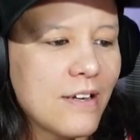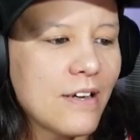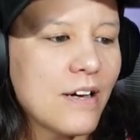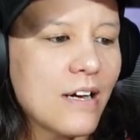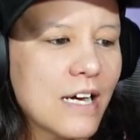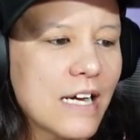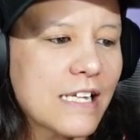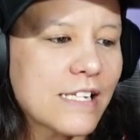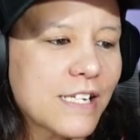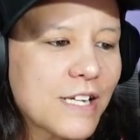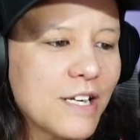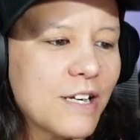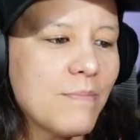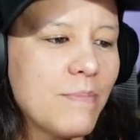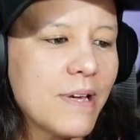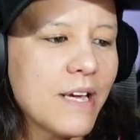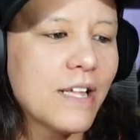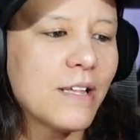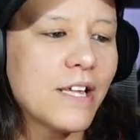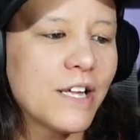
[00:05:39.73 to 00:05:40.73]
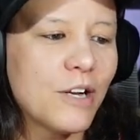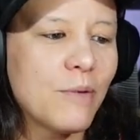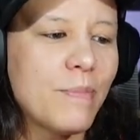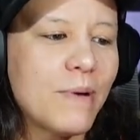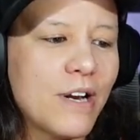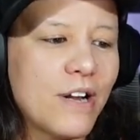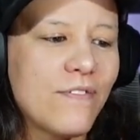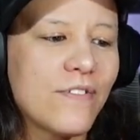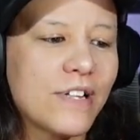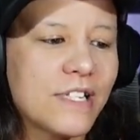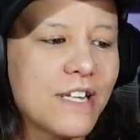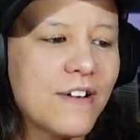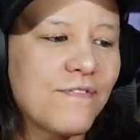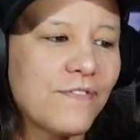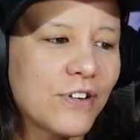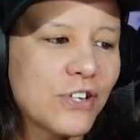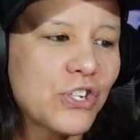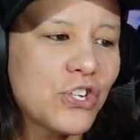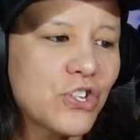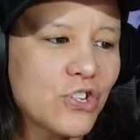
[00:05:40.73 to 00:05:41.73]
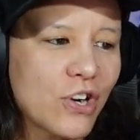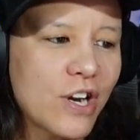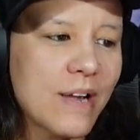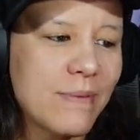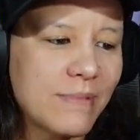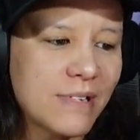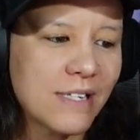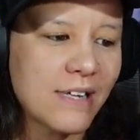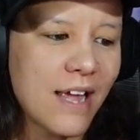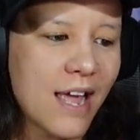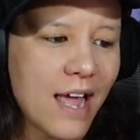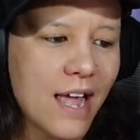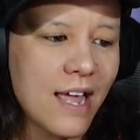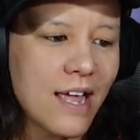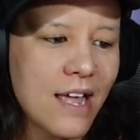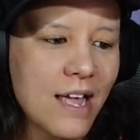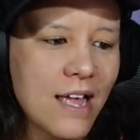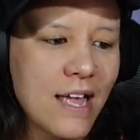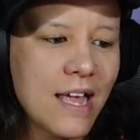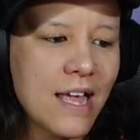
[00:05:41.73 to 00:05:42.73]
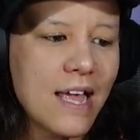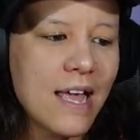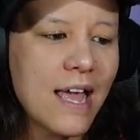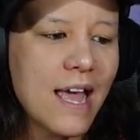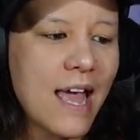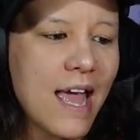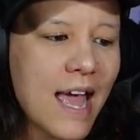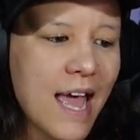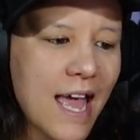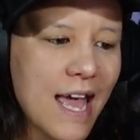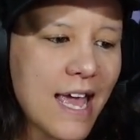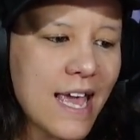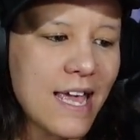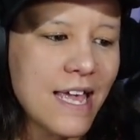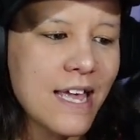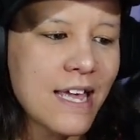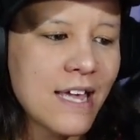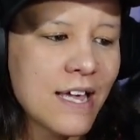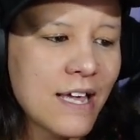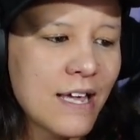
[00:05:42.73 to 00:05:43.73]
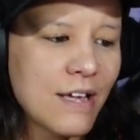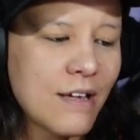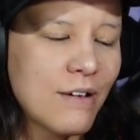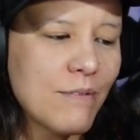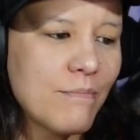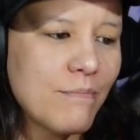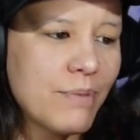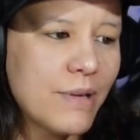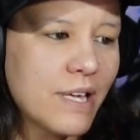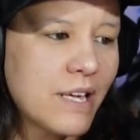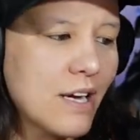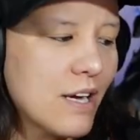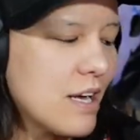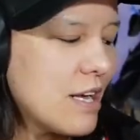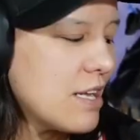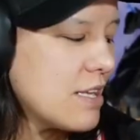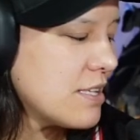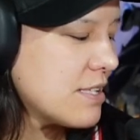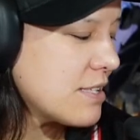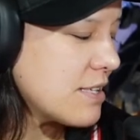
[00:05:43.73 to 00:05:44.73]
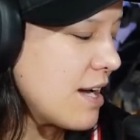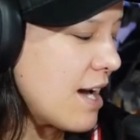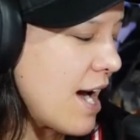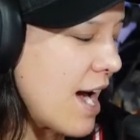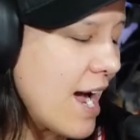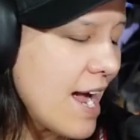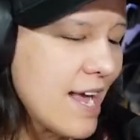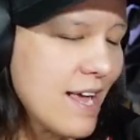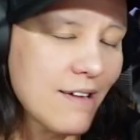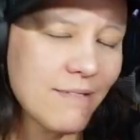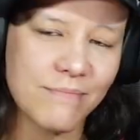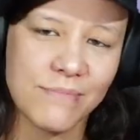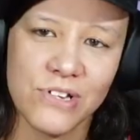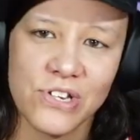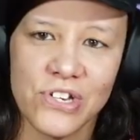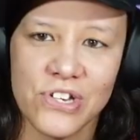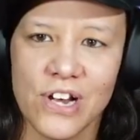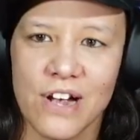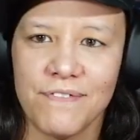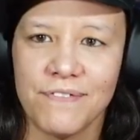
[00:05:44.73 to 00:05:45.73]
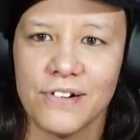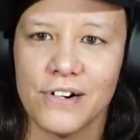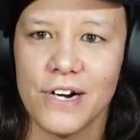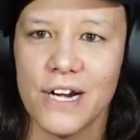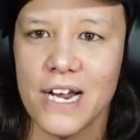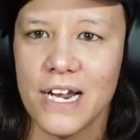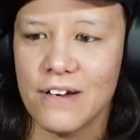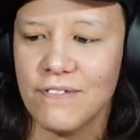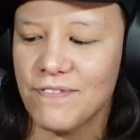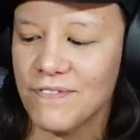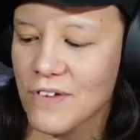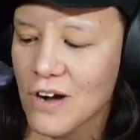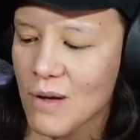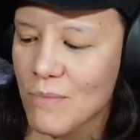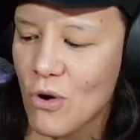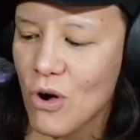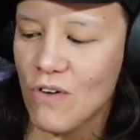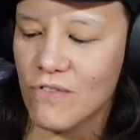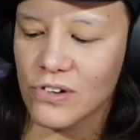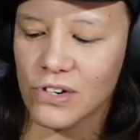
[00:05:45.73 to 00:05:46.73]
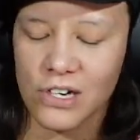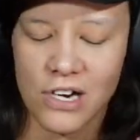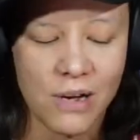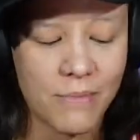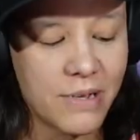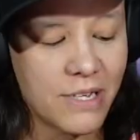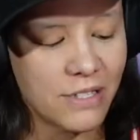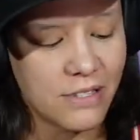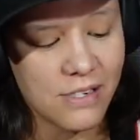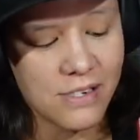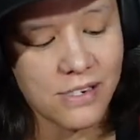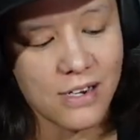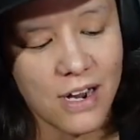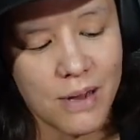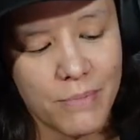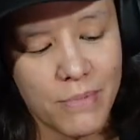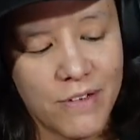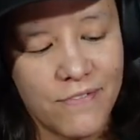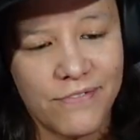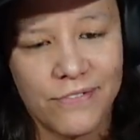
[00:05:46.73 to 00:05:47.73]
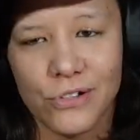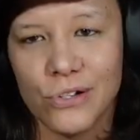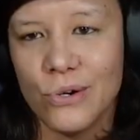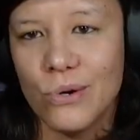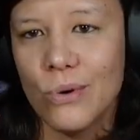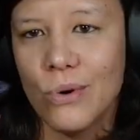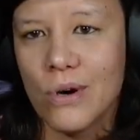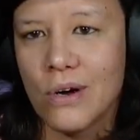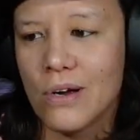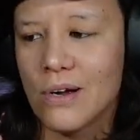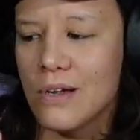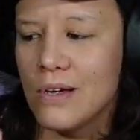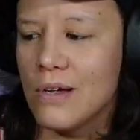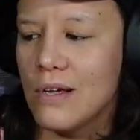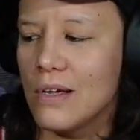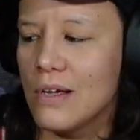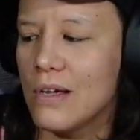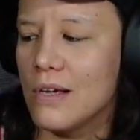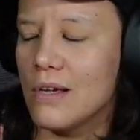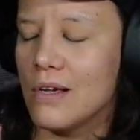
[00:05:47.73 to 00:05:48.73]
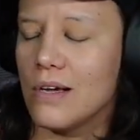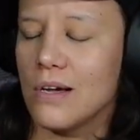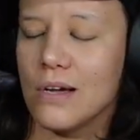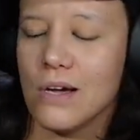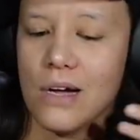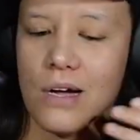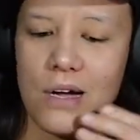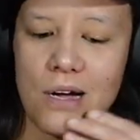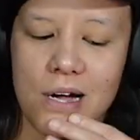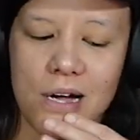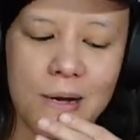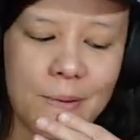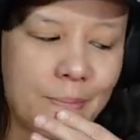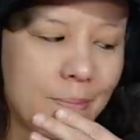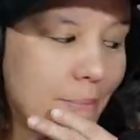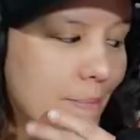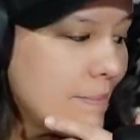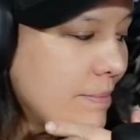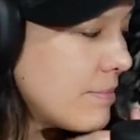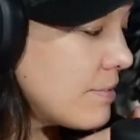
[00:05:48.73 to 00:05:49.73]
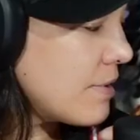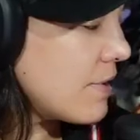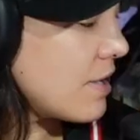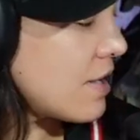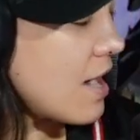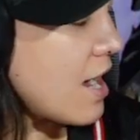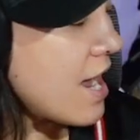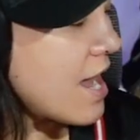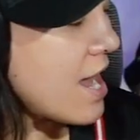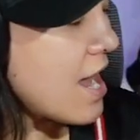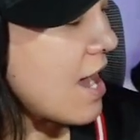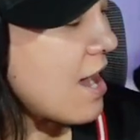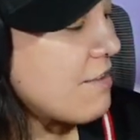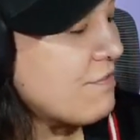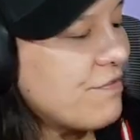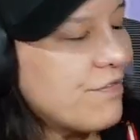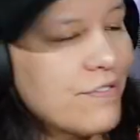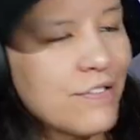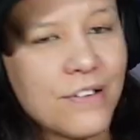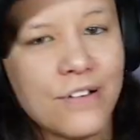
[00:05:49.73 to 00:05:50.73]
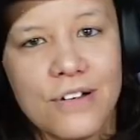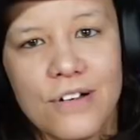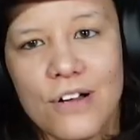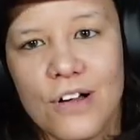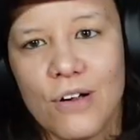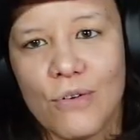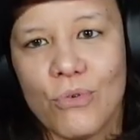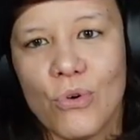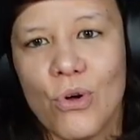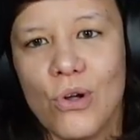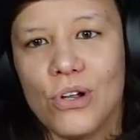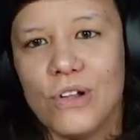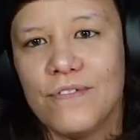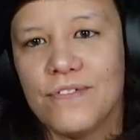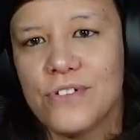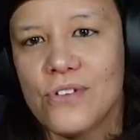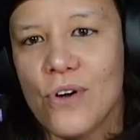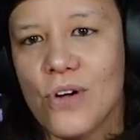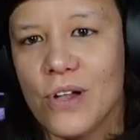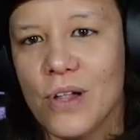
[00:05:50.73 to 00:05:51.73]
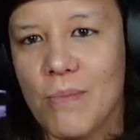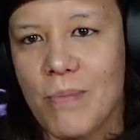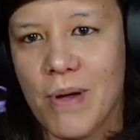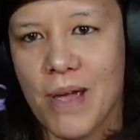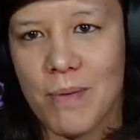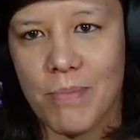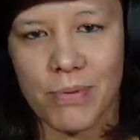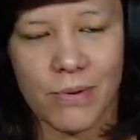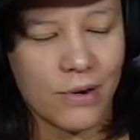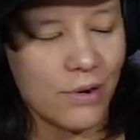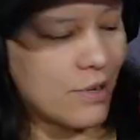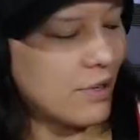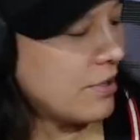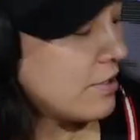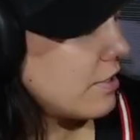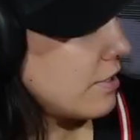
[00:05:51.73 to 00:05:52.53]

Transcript: Uh, it's gonna be a little bit of a different stream today. A, because I am suffering from overcoming the zombie flu. Um, I have a roll of toilet paper